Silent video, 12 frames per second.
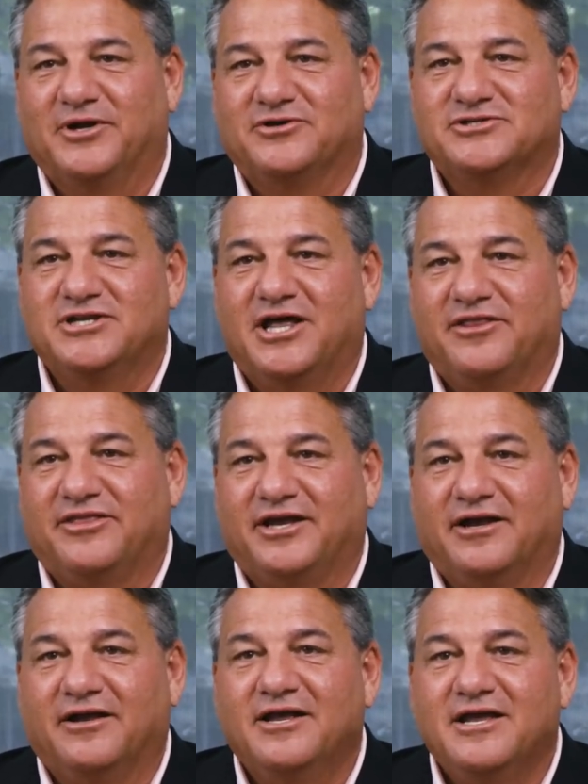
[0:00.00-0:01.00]
There's
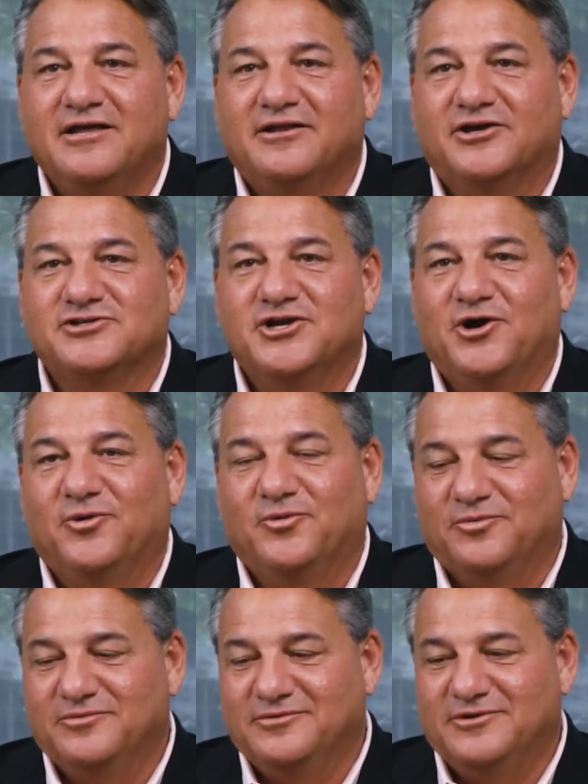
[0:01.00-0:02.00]
nothing, there's
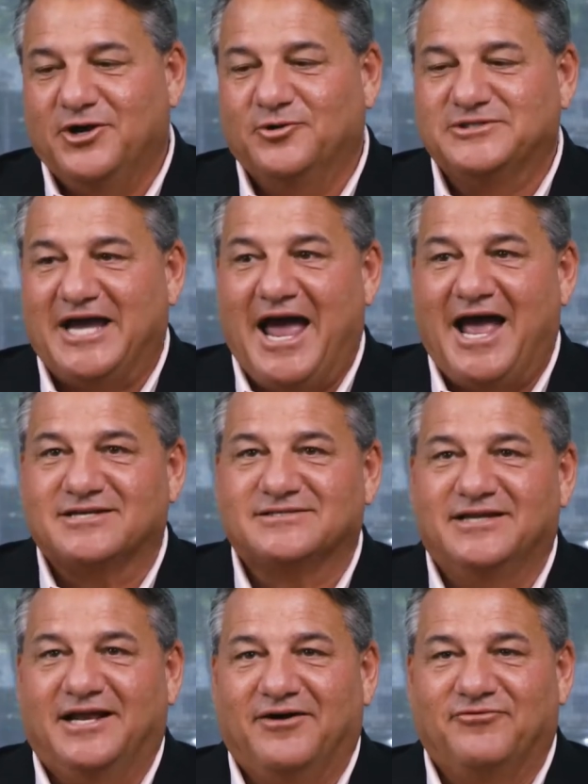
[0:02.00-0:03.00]
no, no
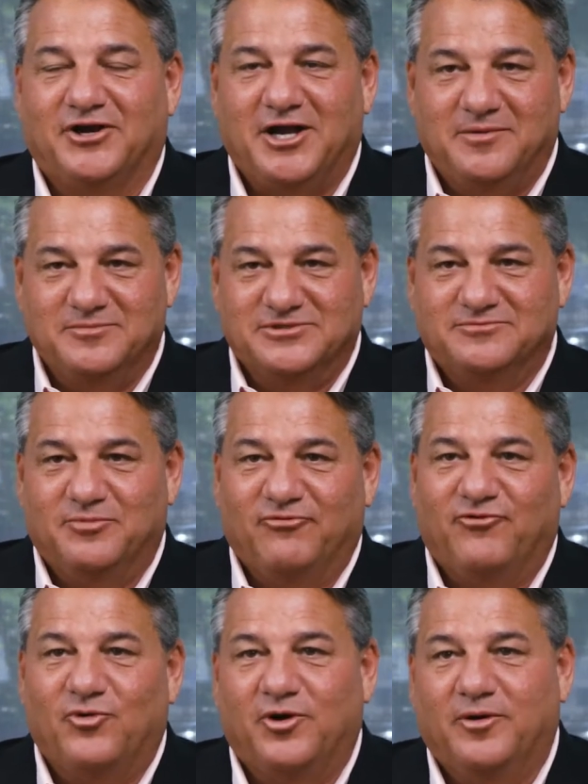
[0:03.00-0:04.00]
task that ever comes
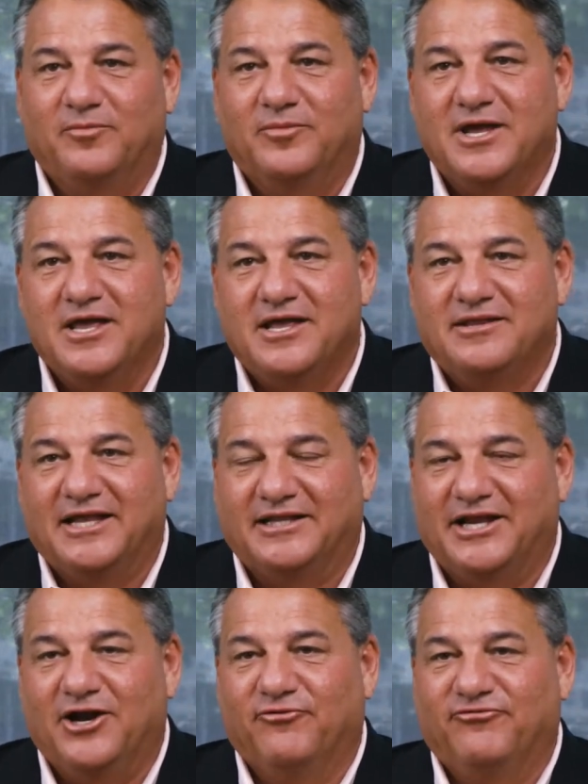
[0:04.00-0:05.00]
before them
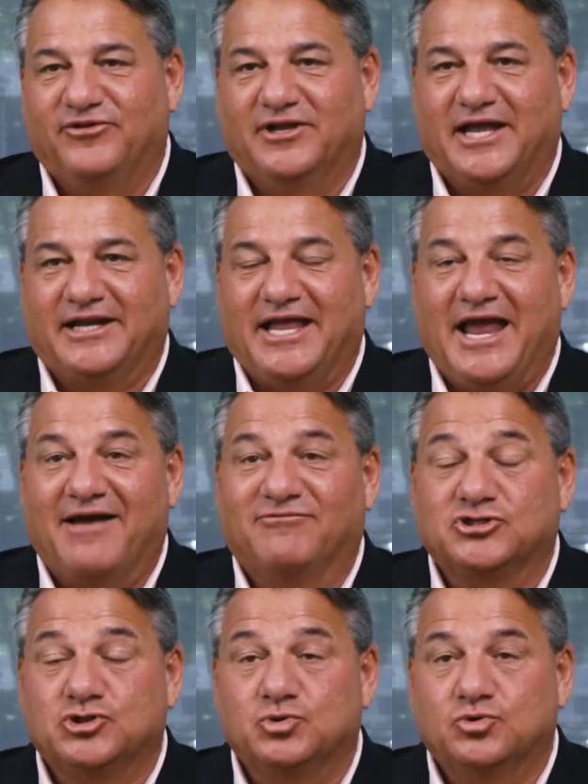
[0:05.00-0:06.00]
that they don't feel like they have
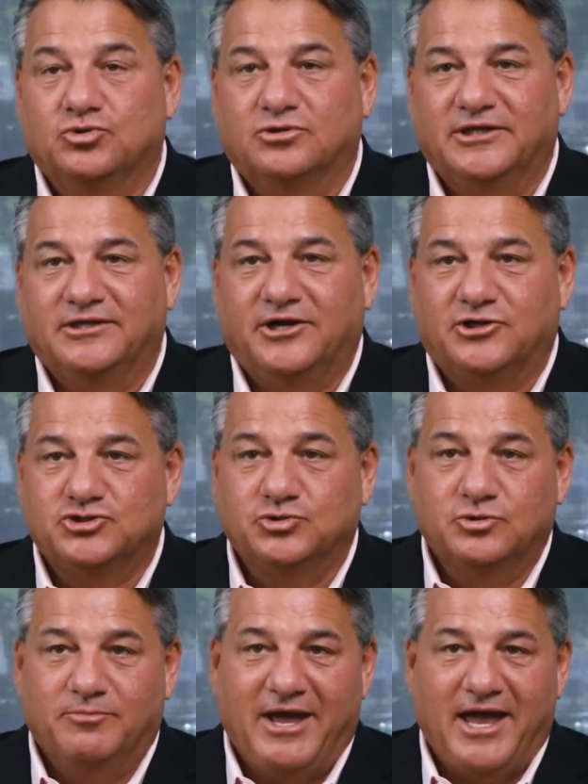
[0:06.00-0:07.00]
a tool in their
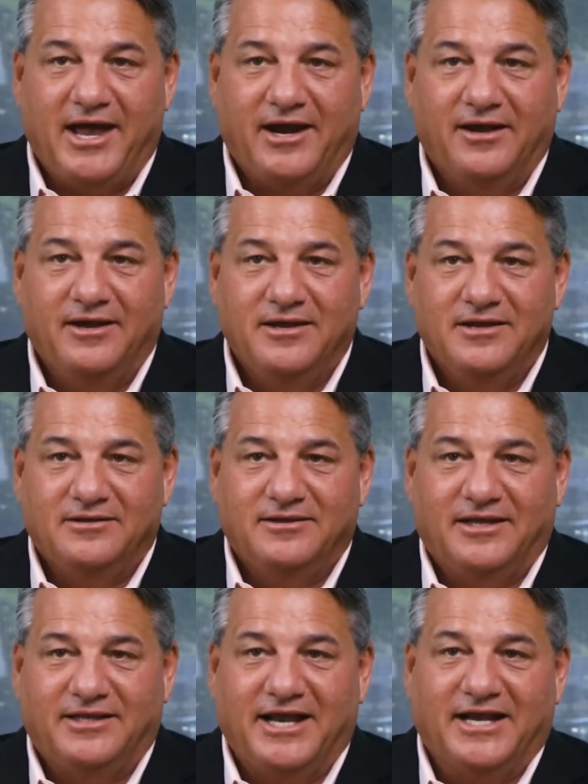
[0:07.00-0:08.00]
tool bag
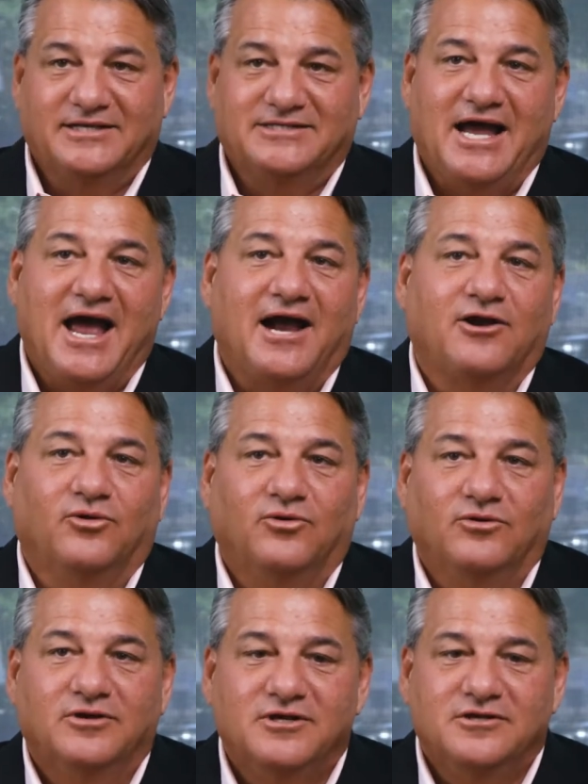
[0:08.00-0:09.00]
that they can
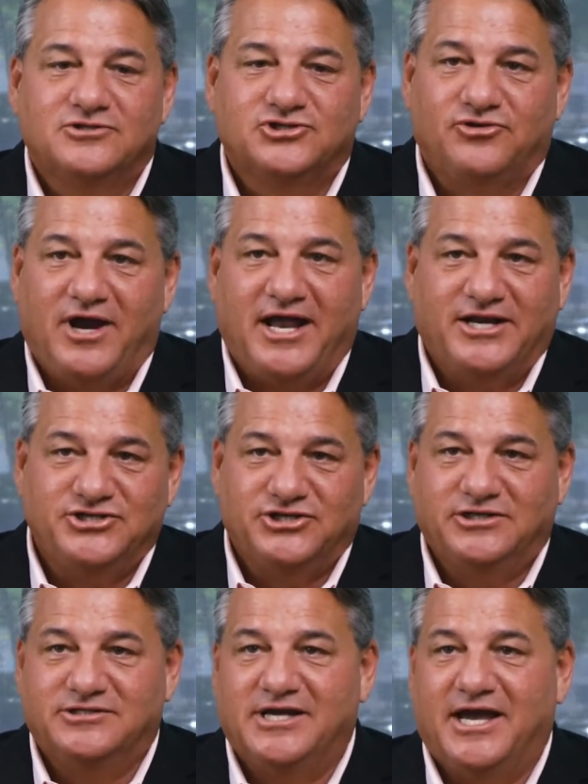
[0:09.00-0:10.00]
tackle
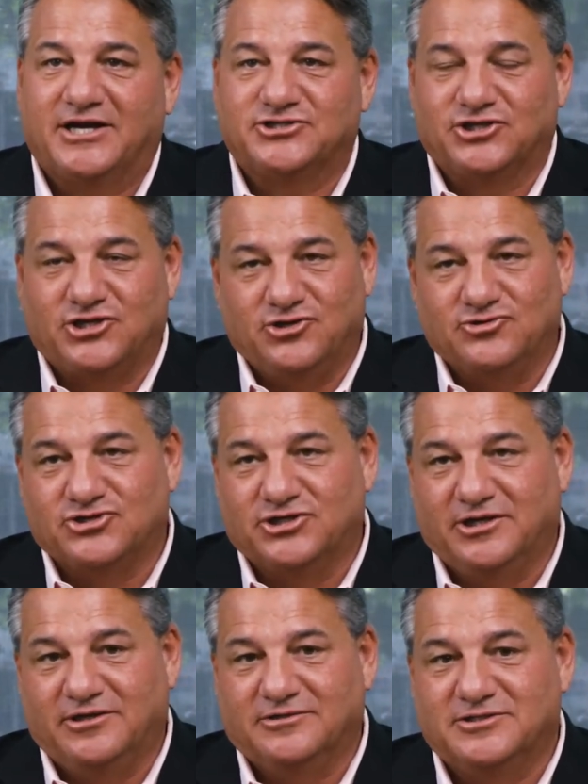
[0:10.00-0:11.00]
strategy to
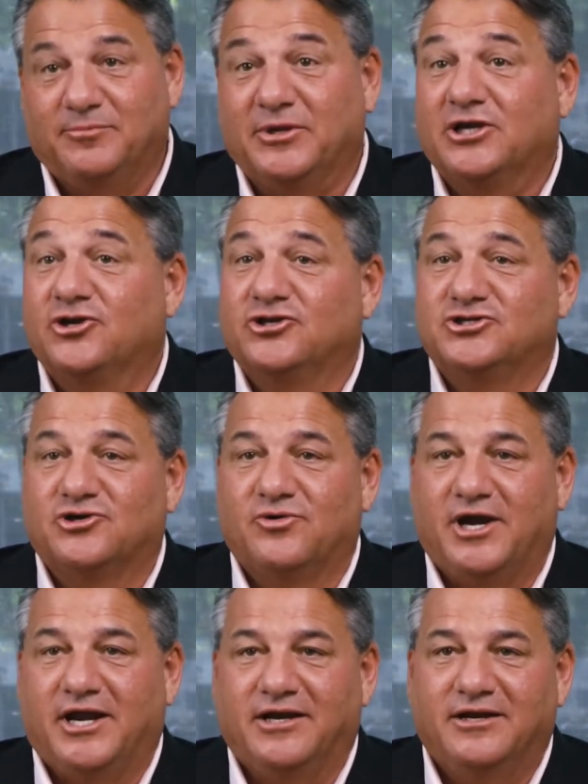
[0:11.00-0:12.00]
execution to be good to
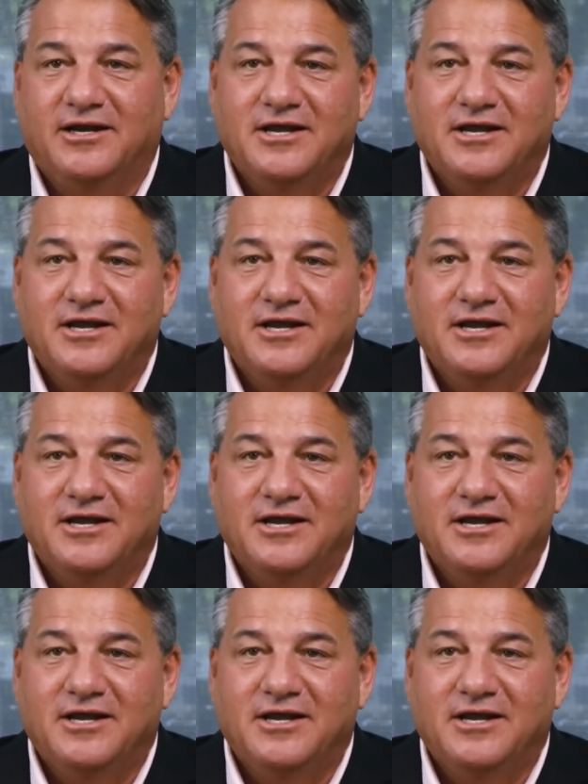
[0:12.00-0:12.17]
great.